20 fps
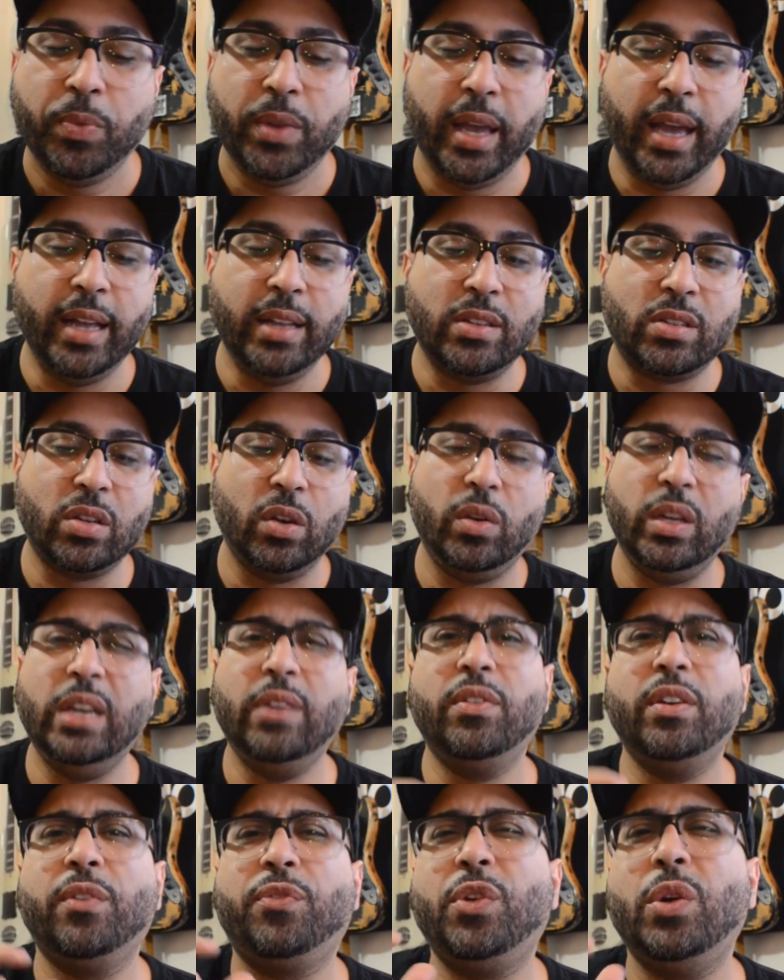And so
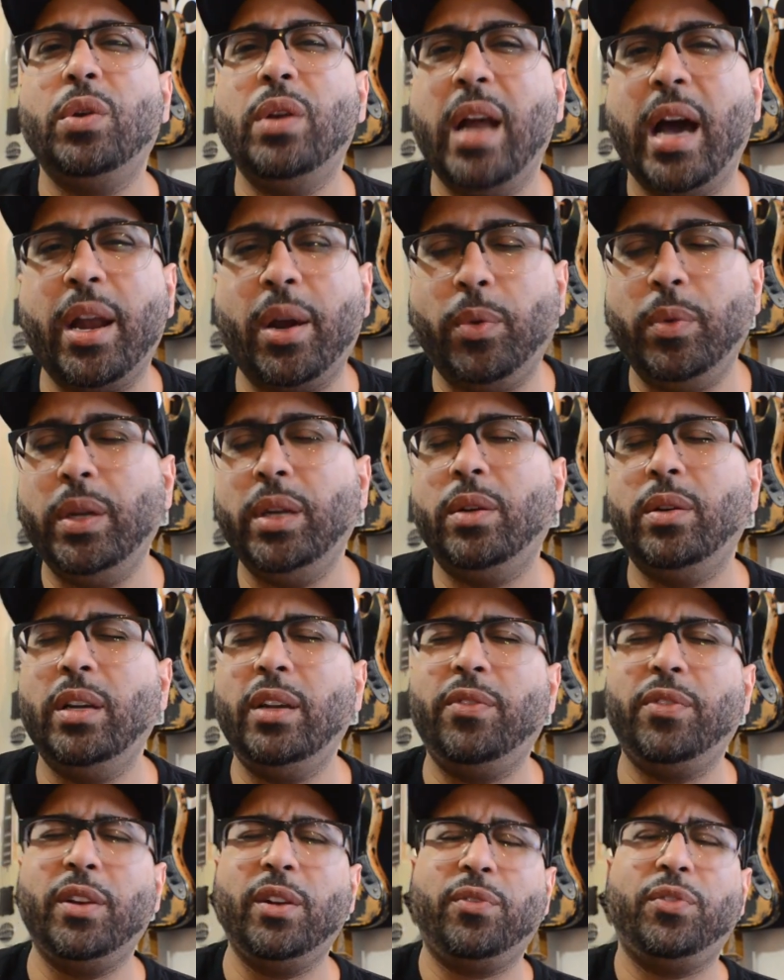even if you're not a reader,
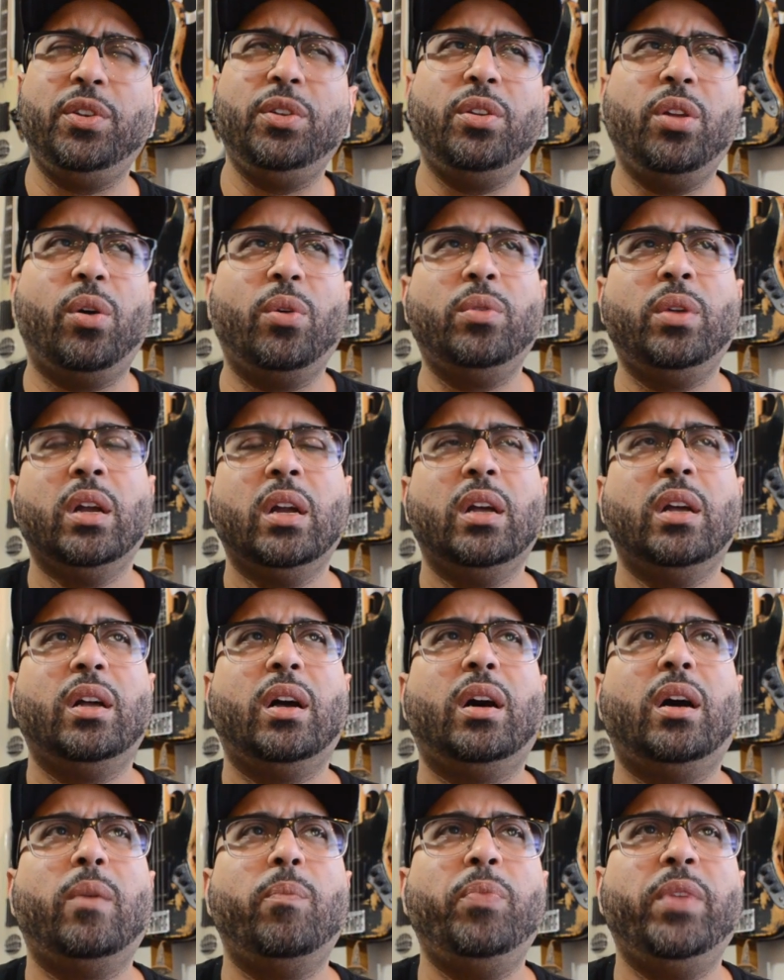even if you don't
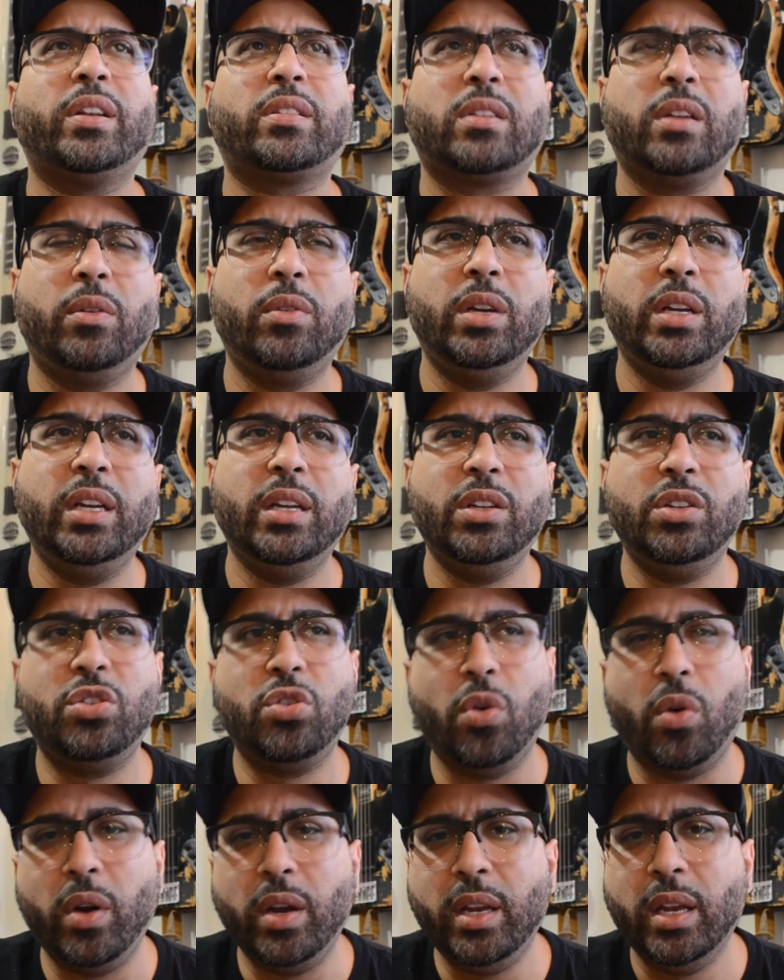necessarily
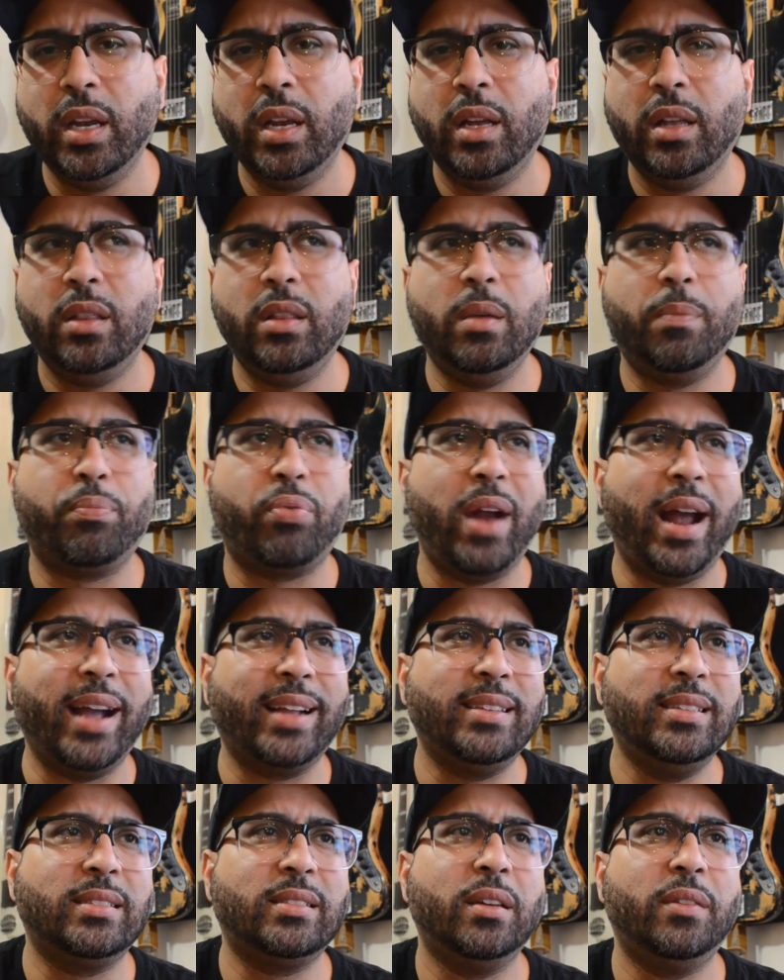enjoy the
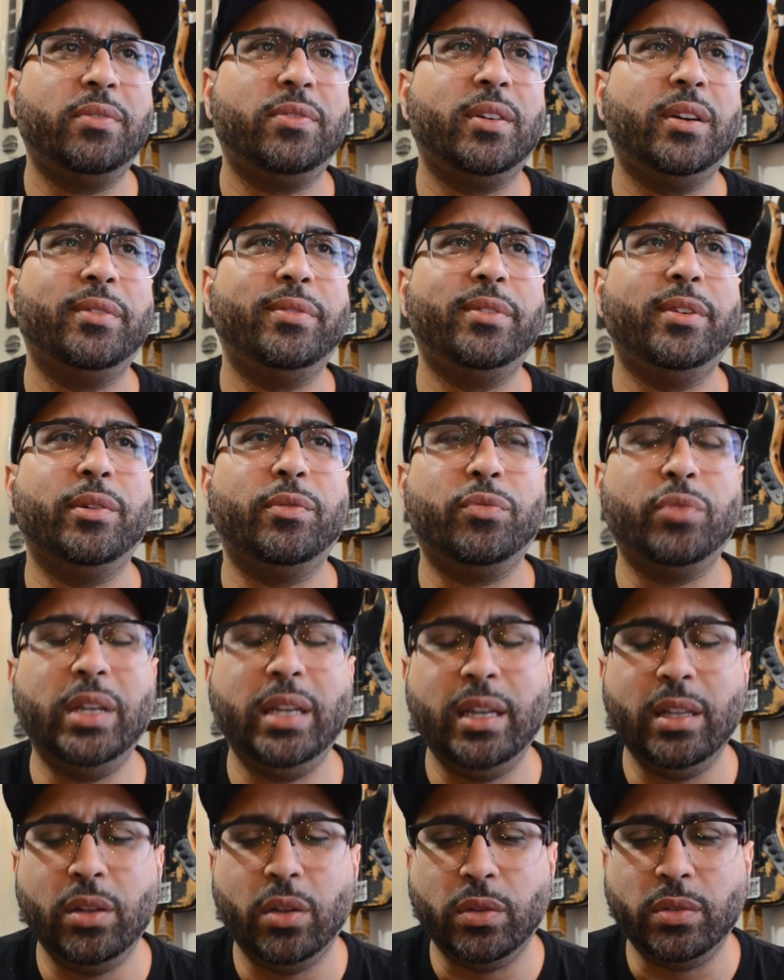practice of
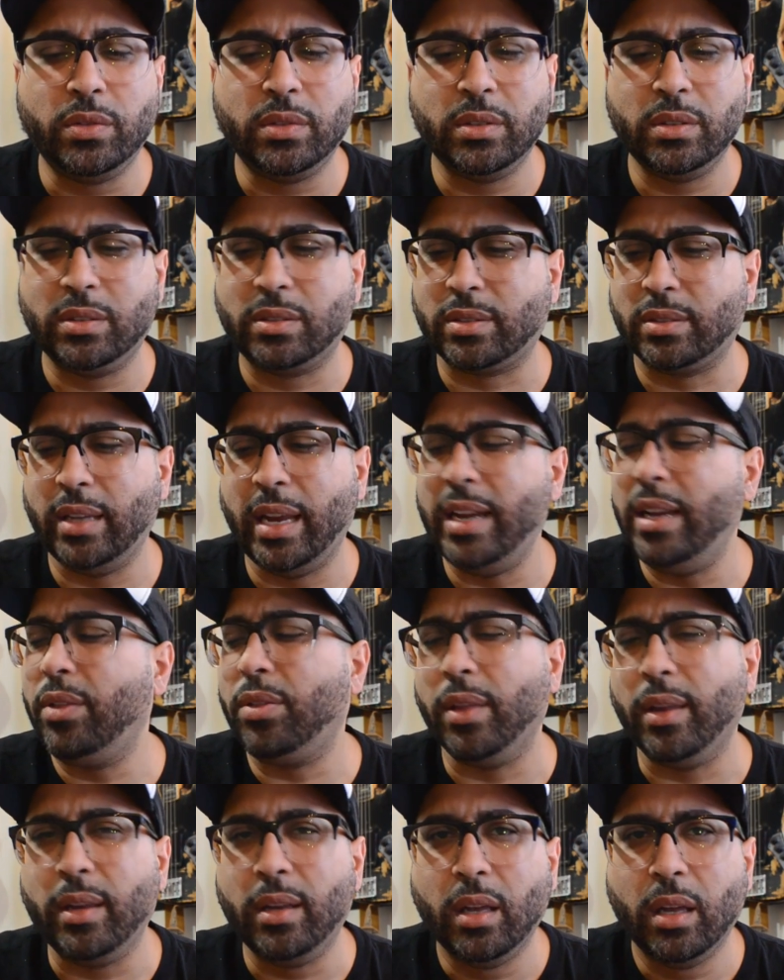reading those
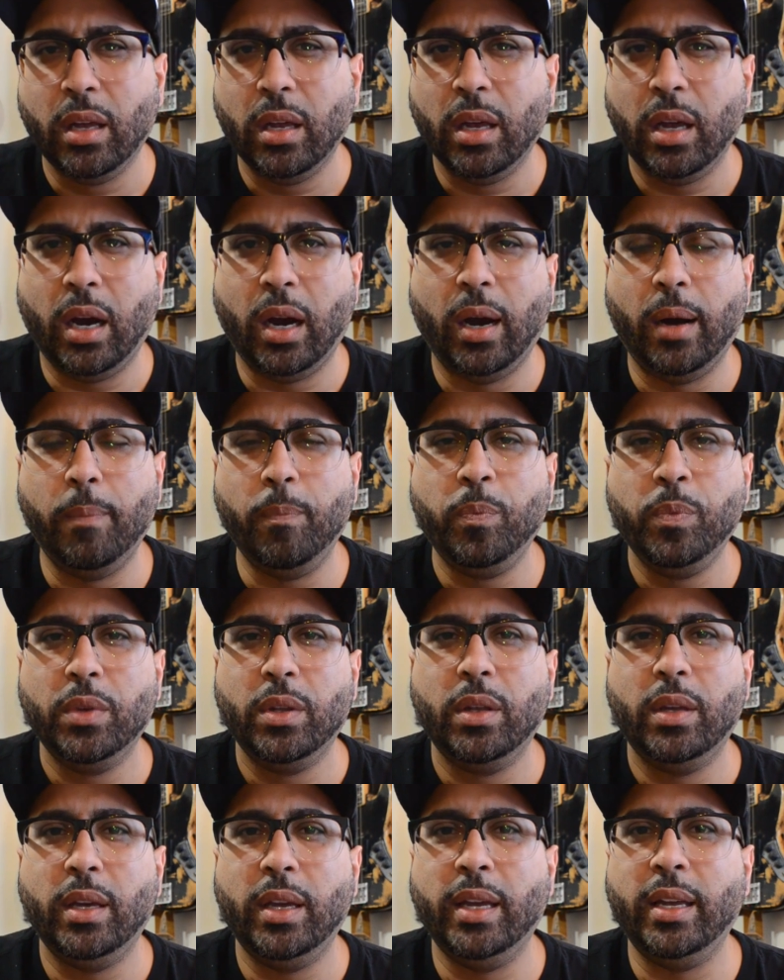anything,
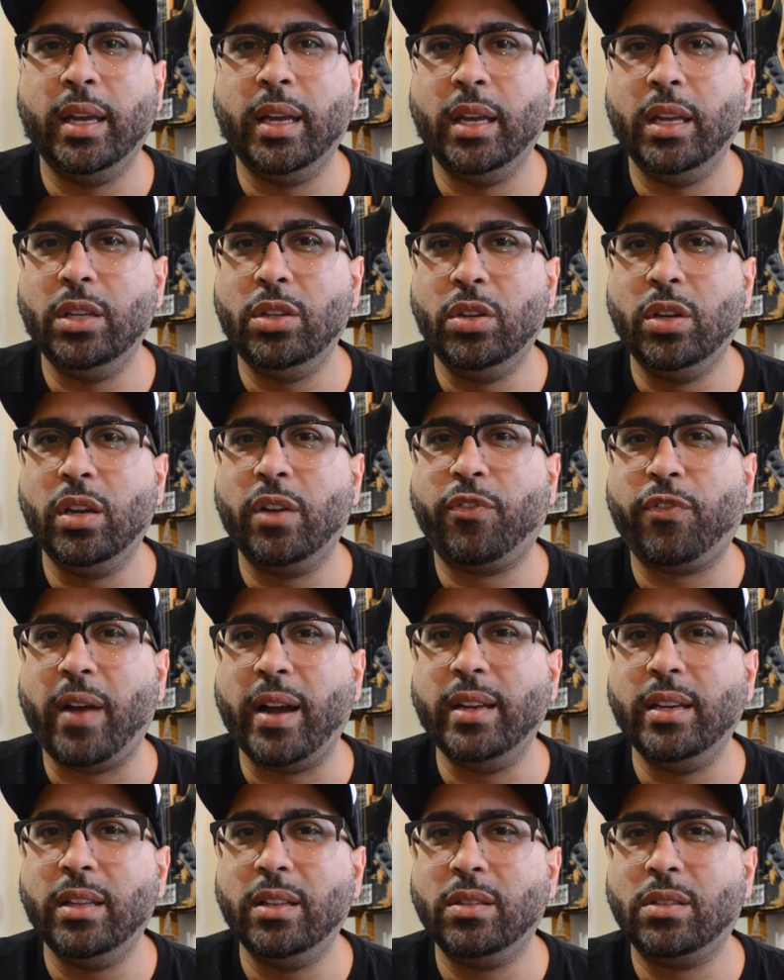you're gonna
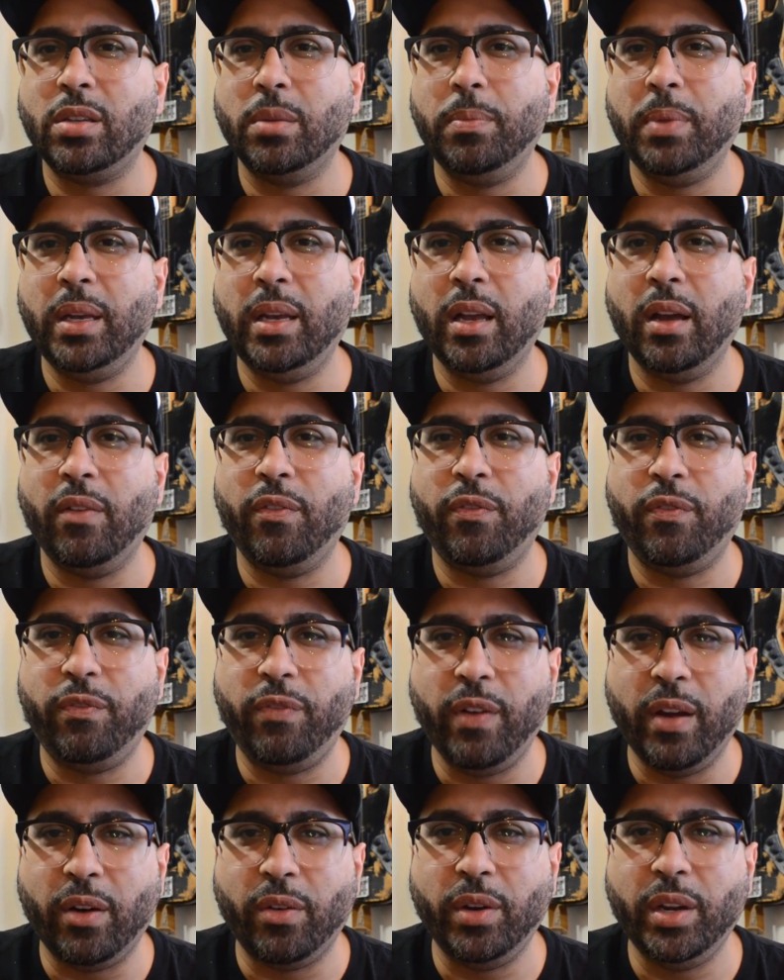find it to be a
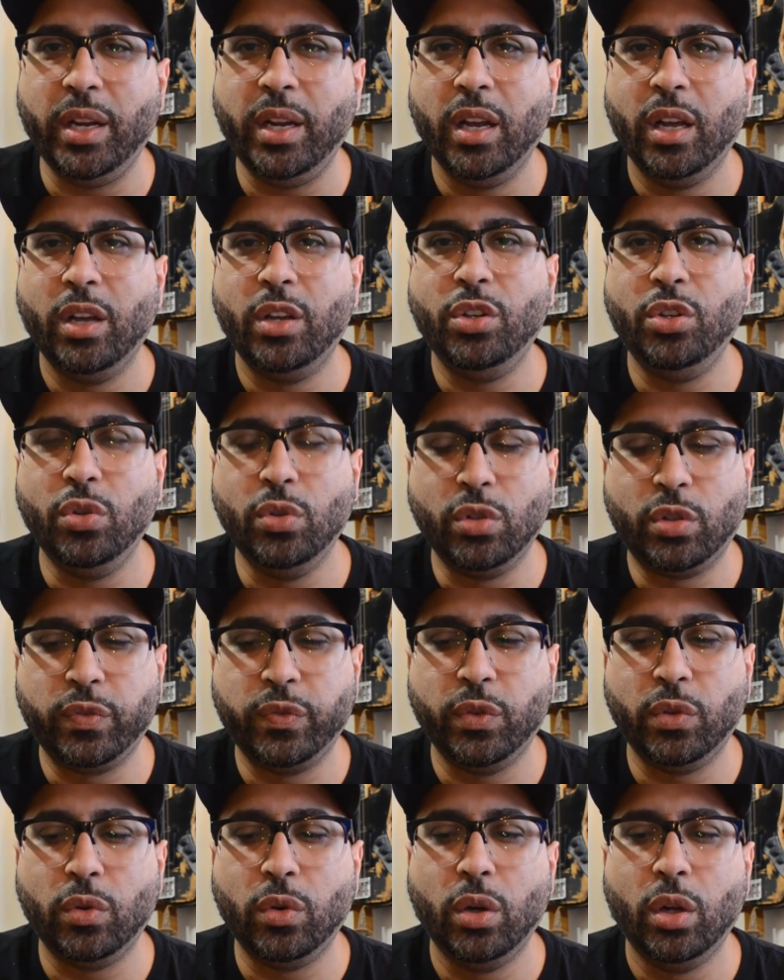very
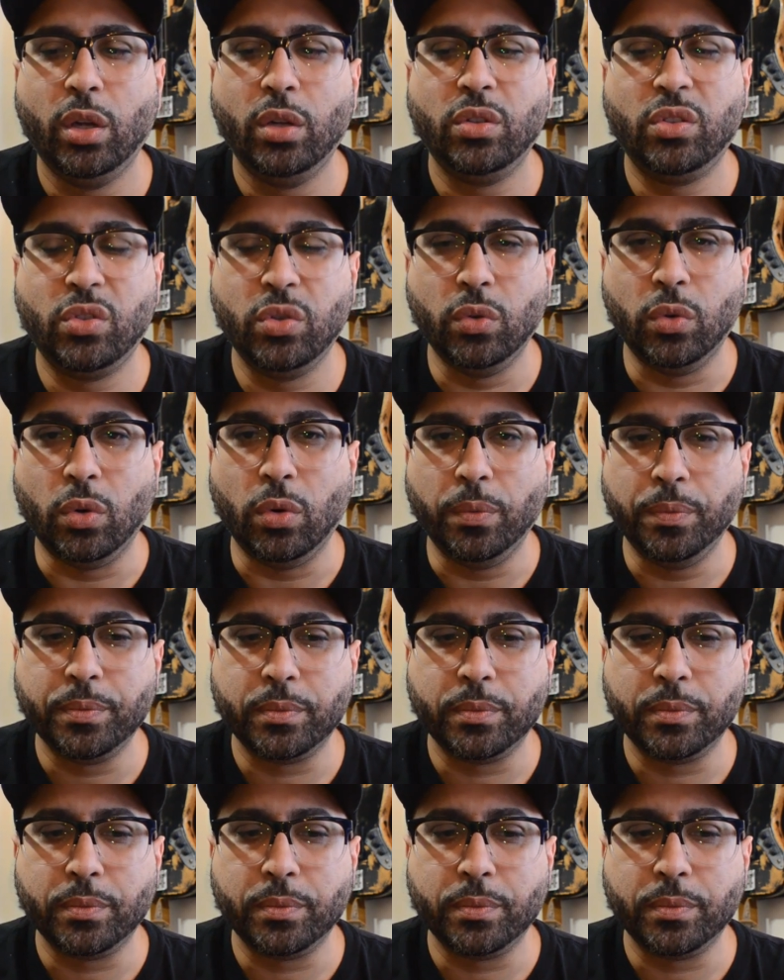useful tool.